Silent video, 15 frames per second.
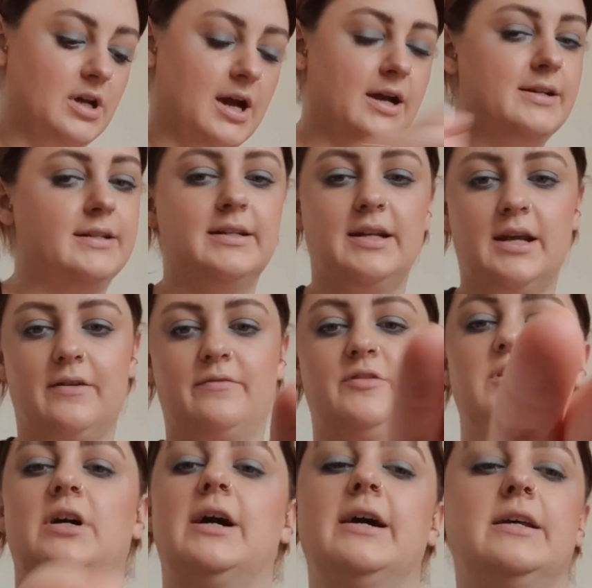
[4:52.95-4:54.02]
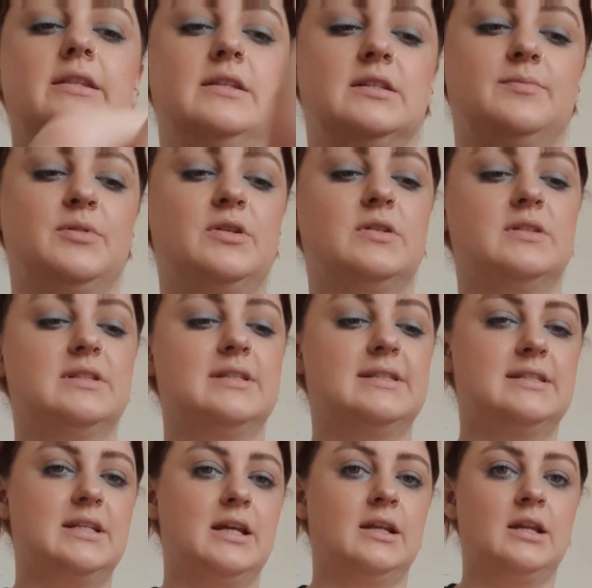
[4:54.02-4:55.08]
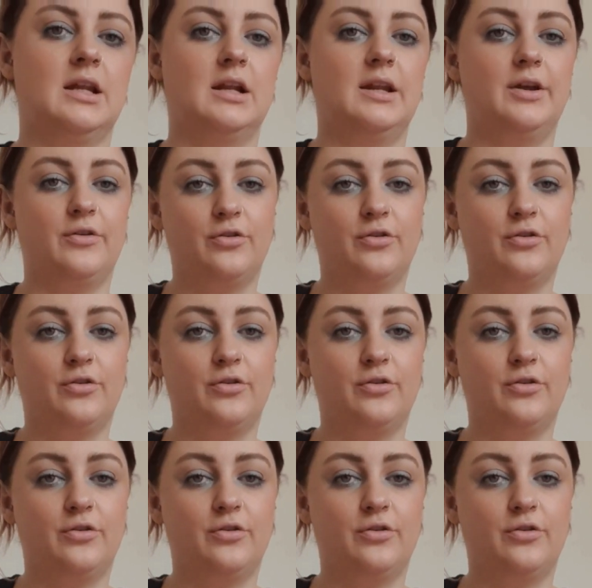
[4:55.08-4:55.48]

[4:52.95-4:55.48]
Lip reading: I didn't have to iron this because it's technically